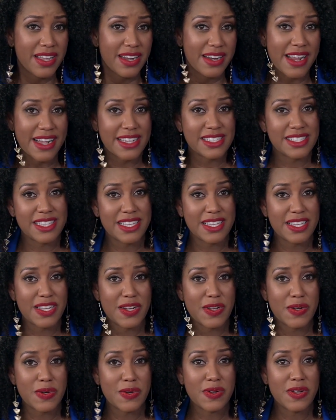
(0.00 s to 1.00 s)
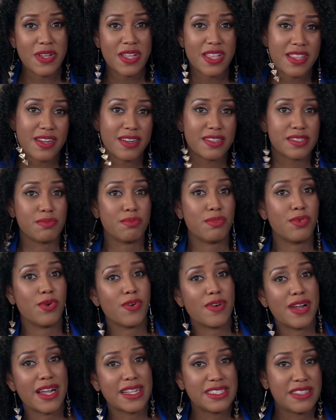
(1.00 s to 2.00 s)
Next thing you know, there's
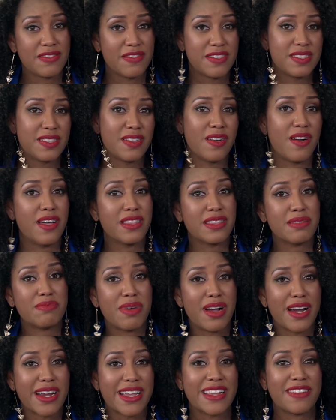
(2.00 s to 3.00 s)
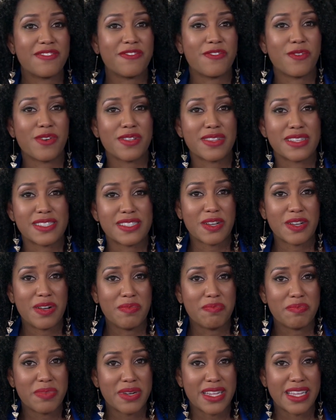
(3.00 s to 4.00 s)
more activity on the market for
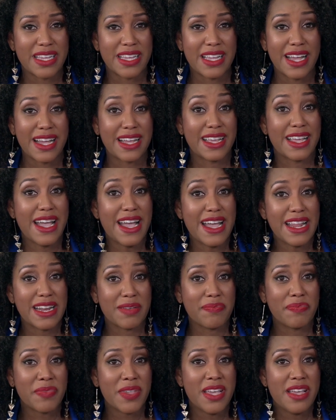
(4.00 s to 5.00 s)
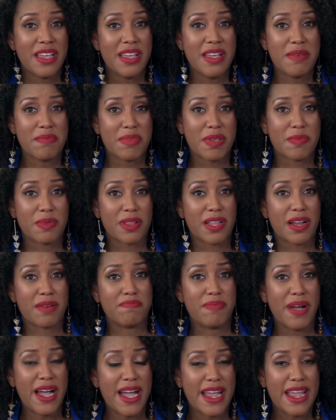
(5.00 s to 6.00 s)
company. Again, people are
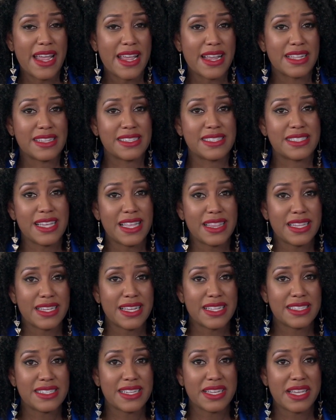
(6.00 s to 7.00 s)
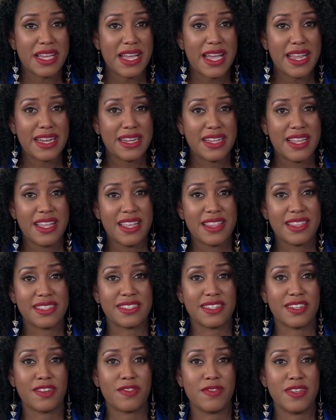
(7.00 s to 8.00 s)
buying and selling it again. This
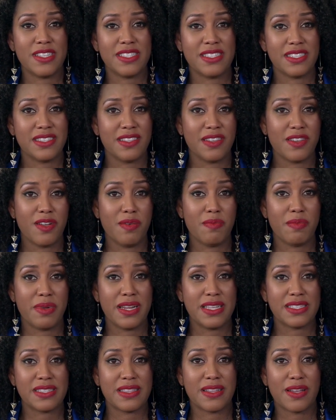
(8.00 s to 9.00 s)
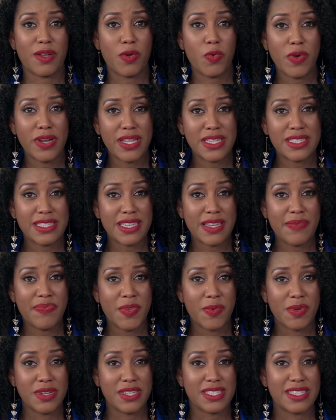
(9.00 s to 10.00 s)
increases the company's liquidity,
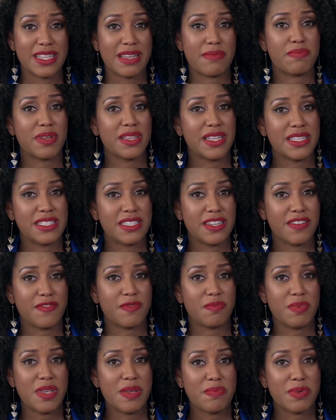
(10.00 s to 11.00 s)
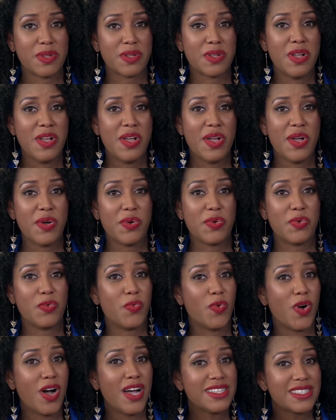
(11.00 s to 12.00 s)
which is the ability of people who
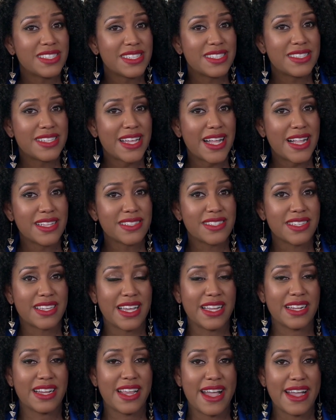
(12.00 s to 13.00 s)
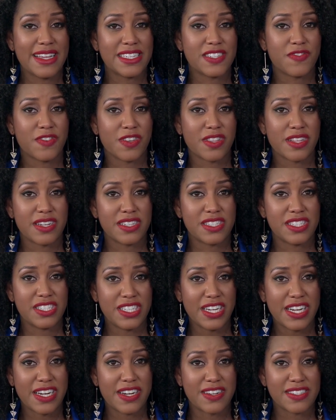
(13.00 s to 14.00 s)
want to sell to get cash for their
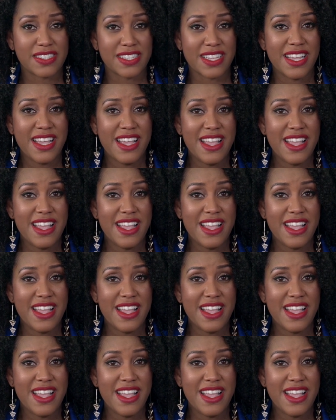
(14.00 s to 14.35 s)
shares.